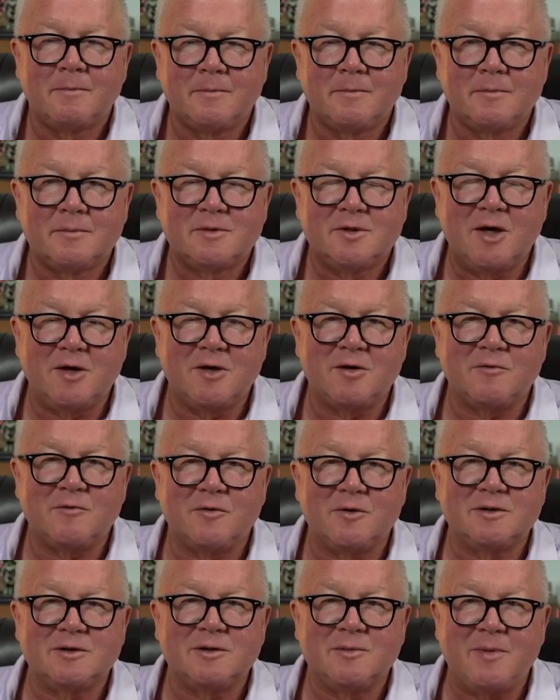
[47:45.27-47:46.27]
Tell your
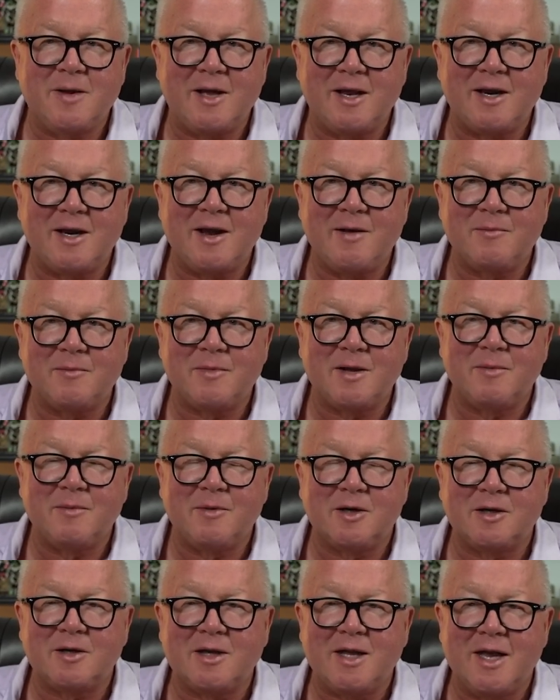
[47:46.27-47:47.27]
friends about it. Have them come and
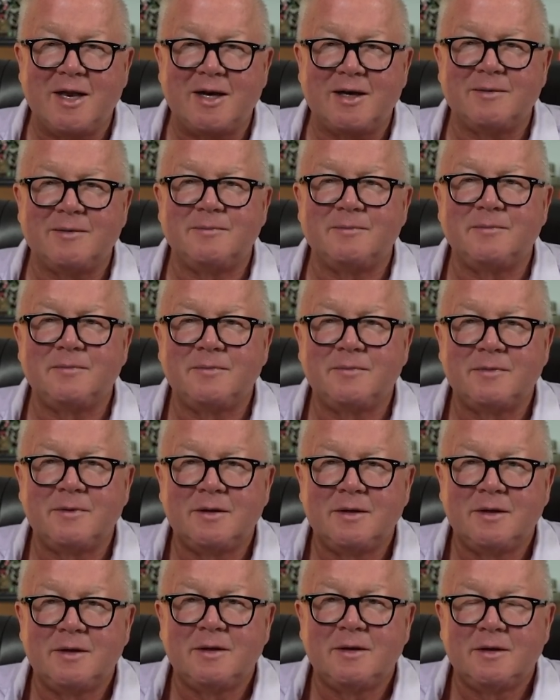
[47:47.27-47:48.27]
look at it.
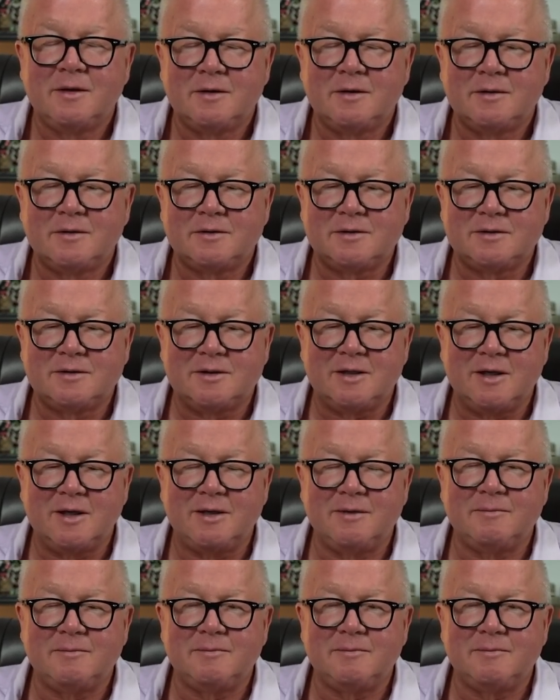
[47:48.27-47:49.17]
This is it.